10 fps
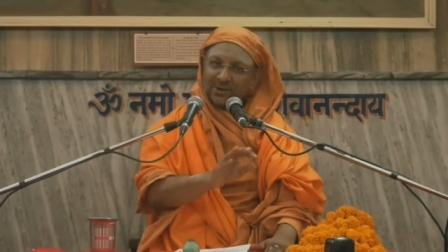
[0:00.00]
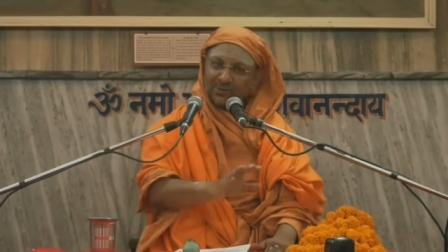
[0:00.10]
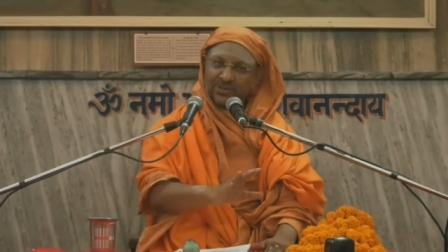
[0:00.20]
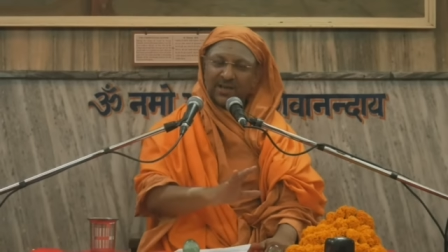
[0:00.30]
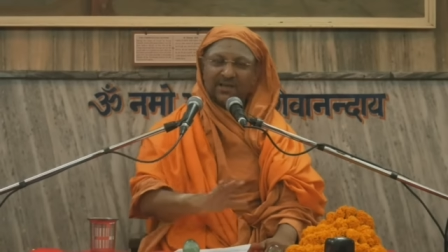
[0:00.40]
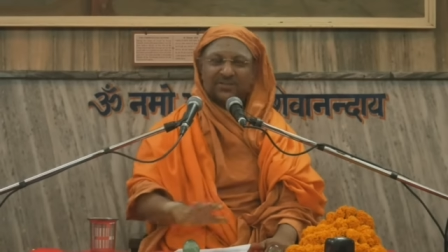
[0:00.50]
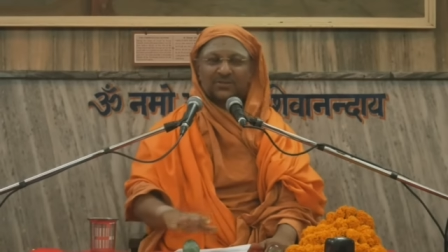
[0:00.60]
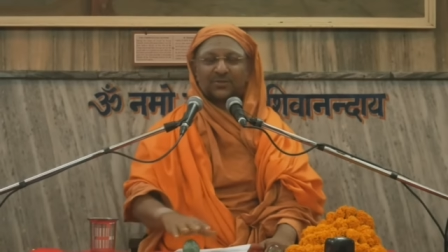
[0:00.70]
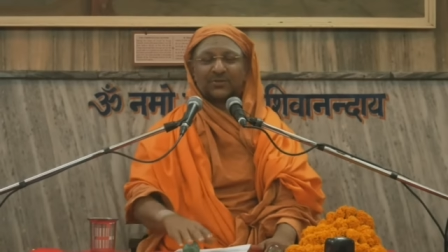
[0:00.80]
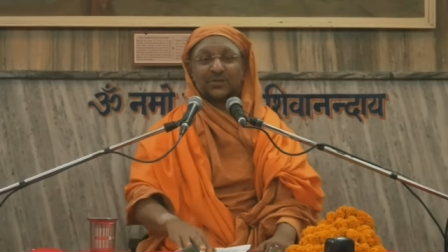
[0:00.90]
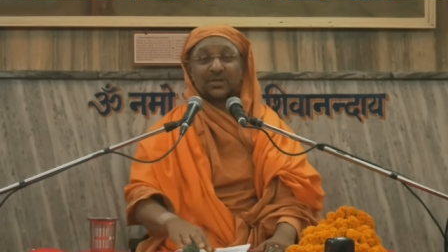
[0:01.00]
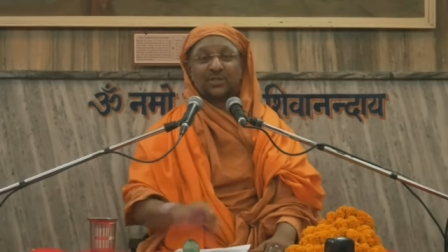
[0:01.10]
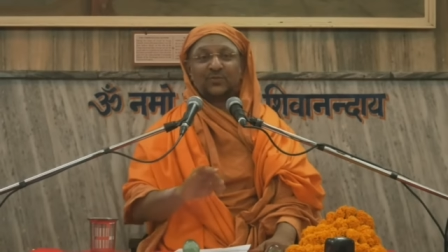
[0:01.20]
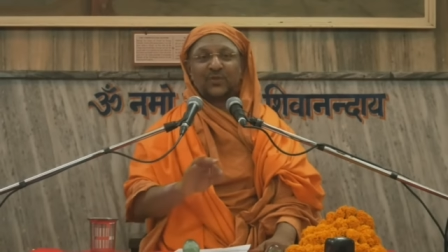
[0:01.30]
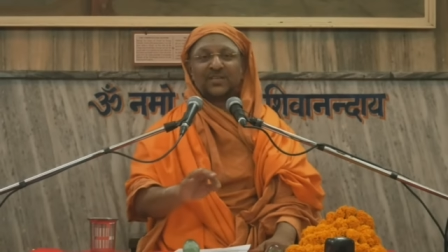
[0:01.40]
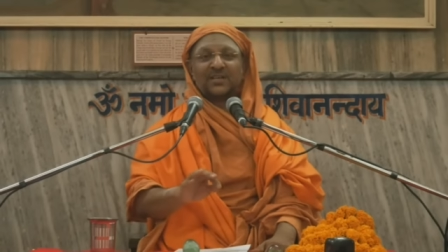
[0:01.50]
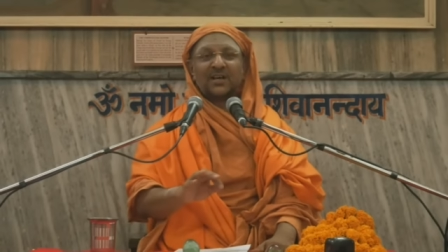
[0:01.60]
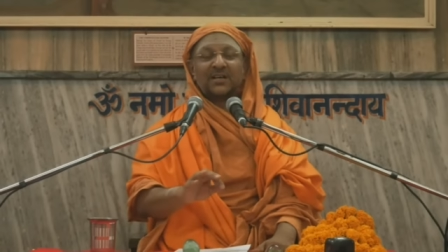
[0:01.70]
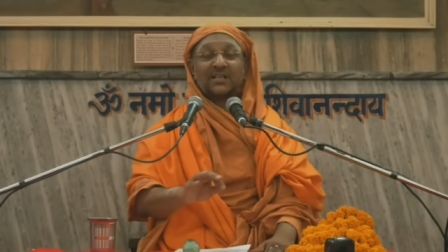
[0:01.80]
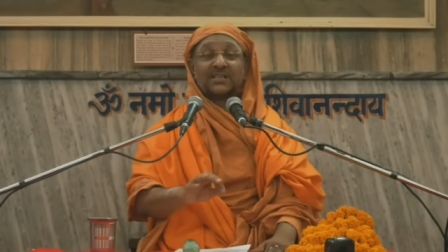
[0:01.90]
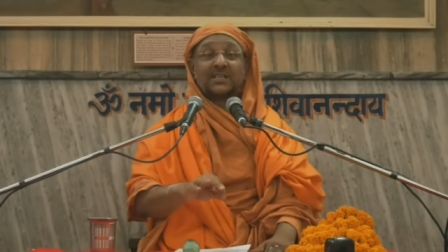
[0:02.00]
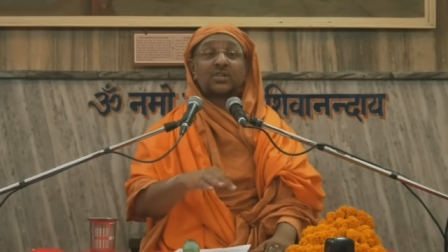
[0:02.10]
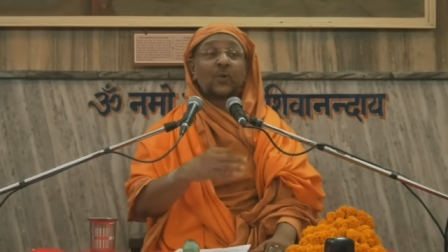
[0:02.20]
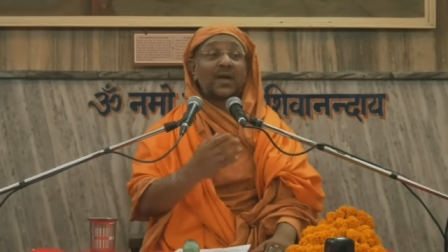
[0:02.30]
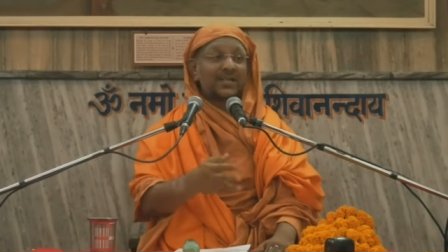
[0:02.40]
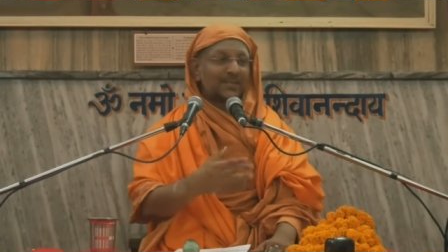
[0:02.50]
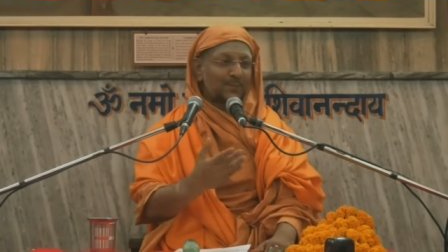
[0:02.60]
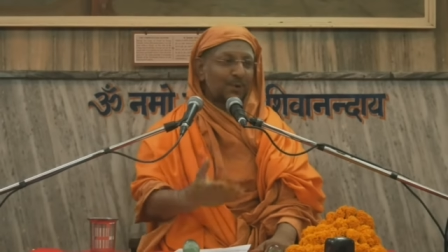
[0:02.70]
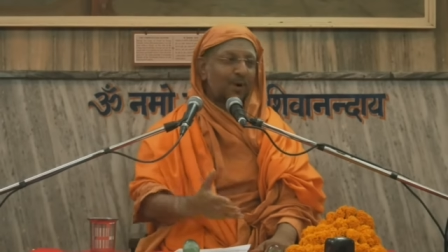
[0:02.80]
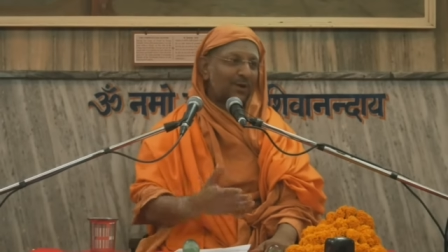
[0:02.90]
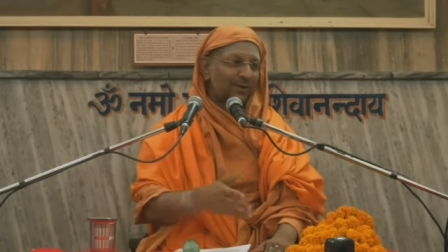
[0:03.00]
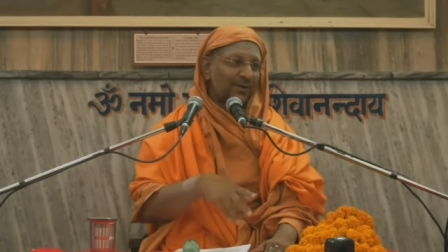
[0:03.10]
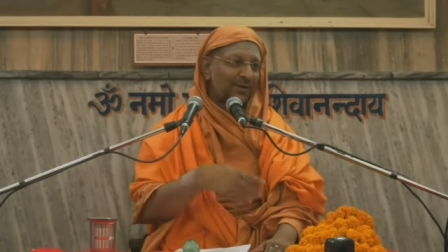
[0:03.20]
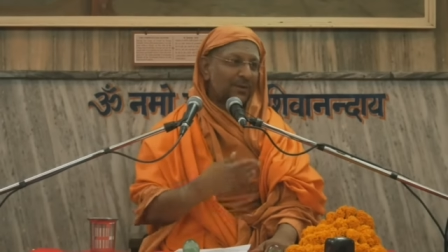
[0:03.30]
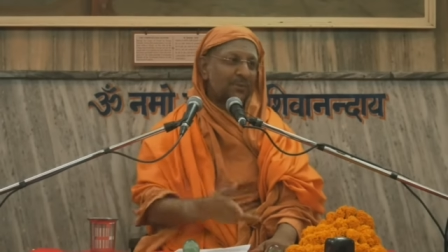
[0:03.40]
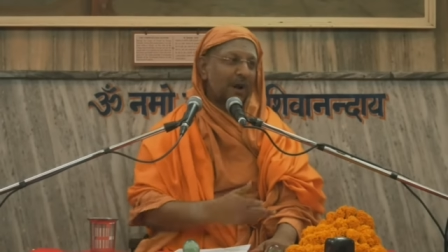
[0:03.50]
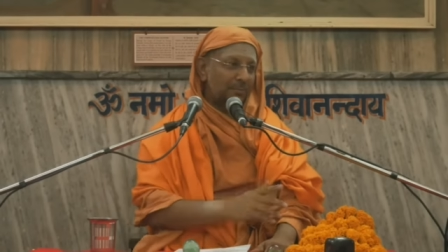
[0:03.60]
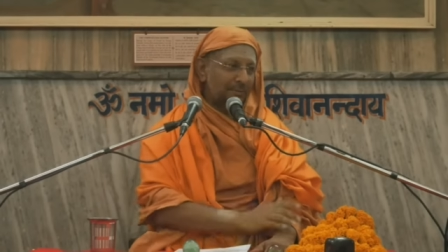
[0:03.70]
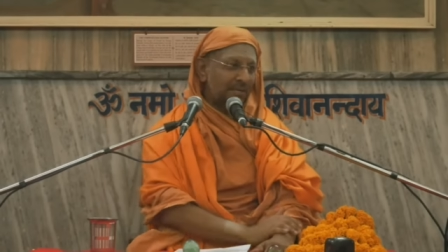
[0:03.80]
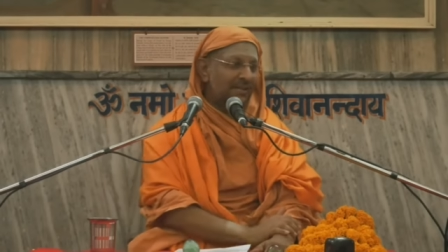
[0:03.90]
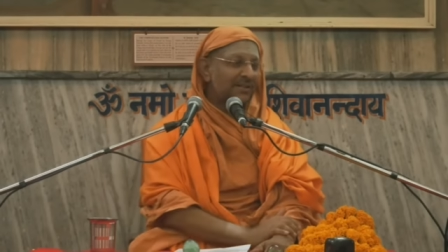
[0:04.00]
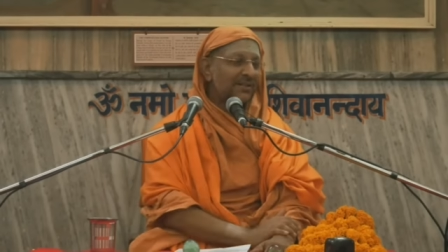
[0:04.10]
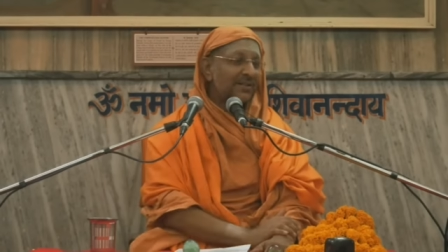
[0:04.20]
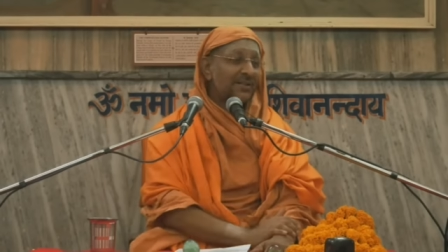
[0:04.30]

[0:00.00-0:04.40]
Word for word: the outcast, Dvija is the twice born, the Brahmana,